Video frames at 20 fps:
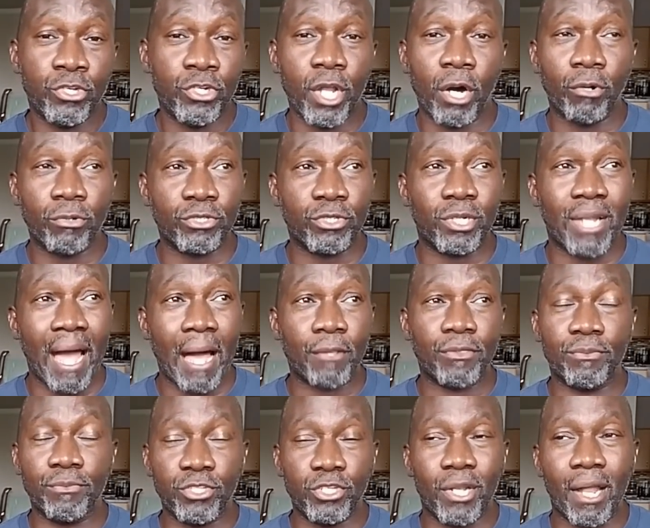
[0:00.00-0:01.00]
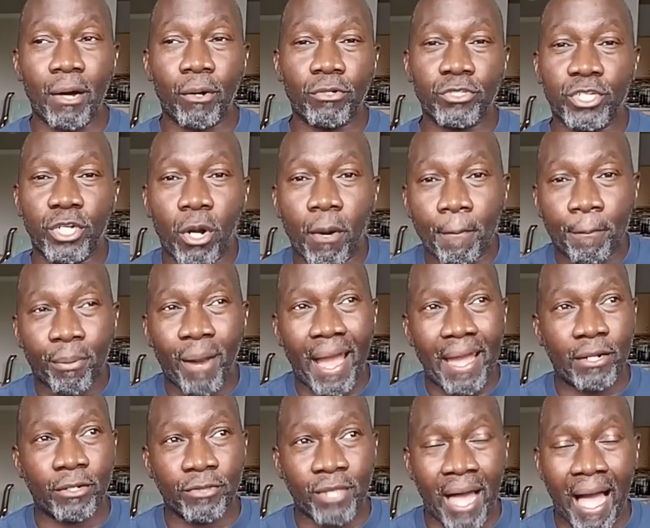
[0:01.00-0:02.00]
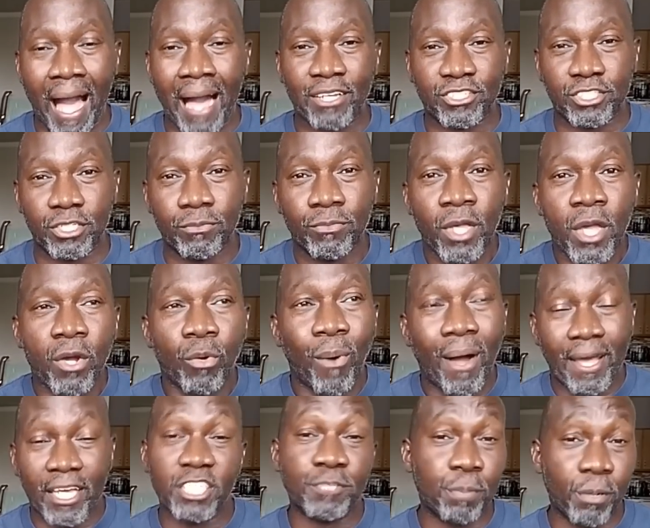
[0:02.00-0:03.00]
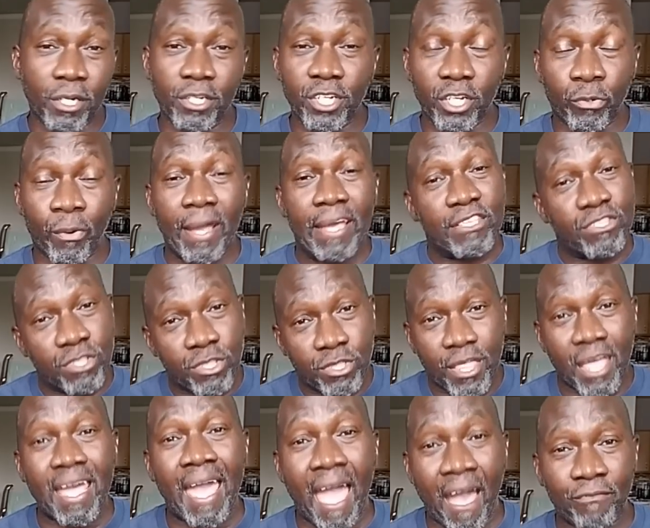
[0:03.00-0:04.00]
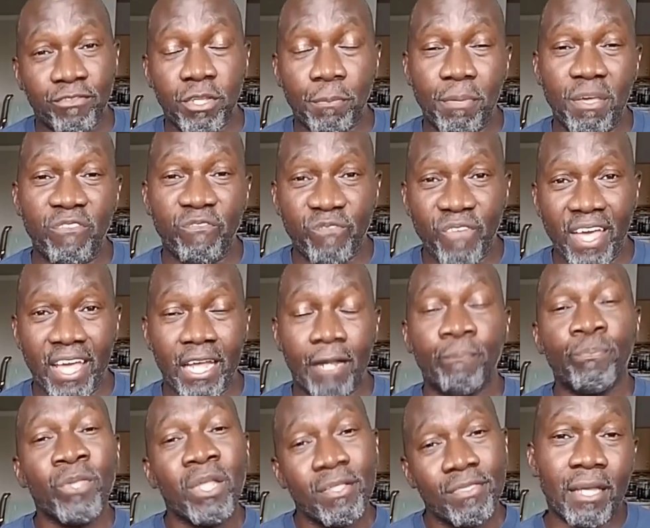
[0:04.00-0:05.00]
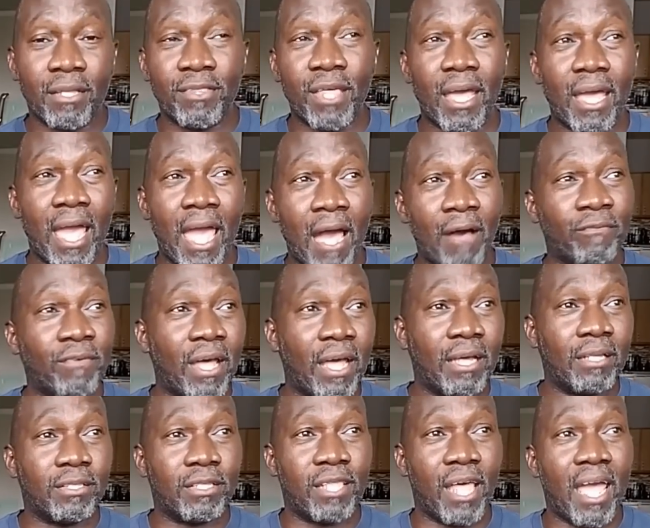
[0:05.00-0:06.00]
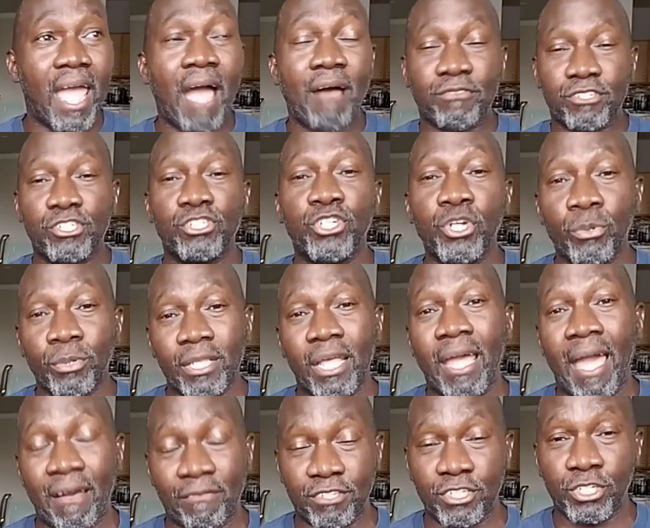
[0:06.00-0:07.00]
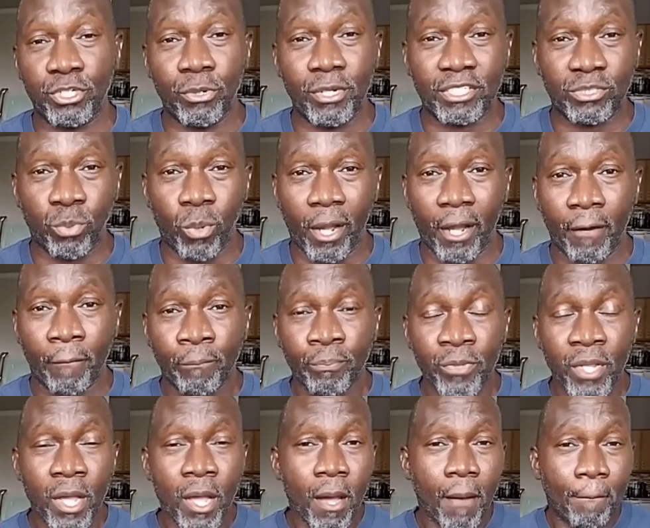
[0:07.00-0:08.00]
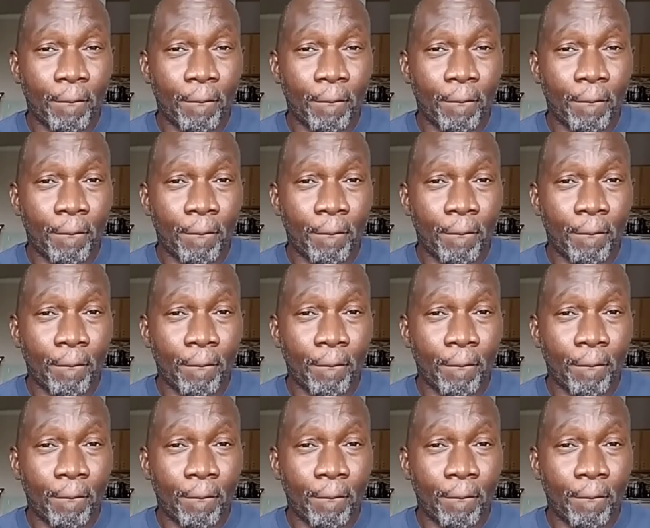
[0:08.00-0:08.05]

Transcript: You don't, do not, you know, you don't bridle the oxen while he's pulling the grain. They have to be fed. They, they have a, they have to do what they have to do as well.